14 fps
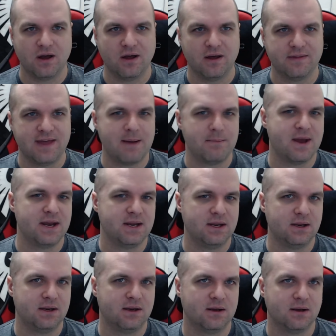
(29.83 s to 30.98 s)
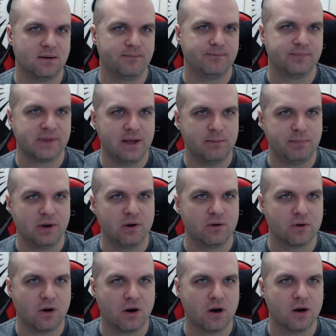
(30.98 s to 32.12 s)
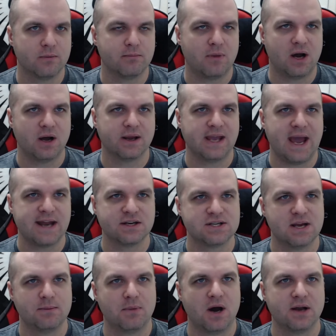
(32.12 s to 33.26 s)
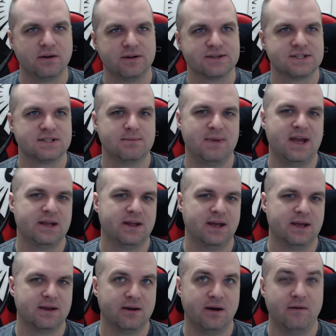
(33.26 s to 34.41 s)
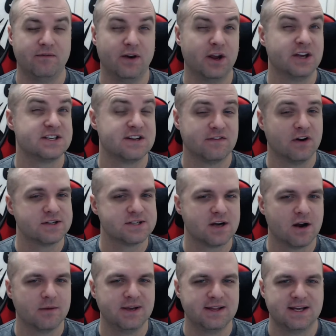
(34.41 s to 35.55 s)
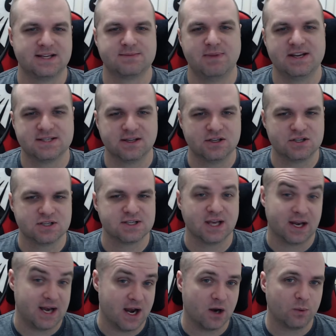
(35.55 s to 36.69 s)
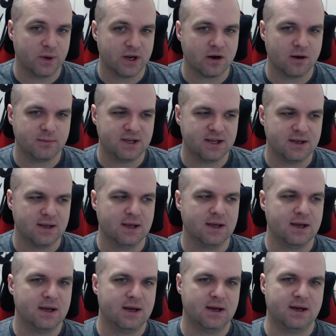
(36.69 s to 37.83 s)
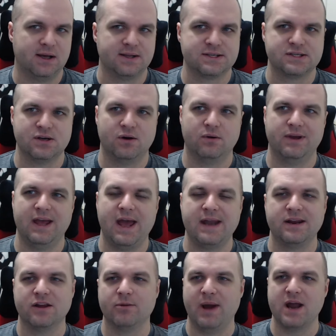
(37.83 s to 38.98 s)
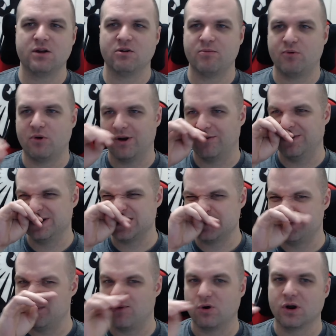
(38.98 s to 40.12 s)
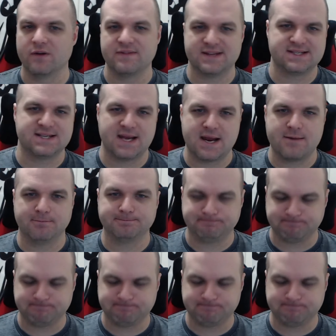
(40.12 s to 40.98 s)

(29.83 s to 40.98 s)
that many Imperial Guard Catachan models to make like a very diverse army. That's basically just like an air wing army. So any other battle report would just be more of the same.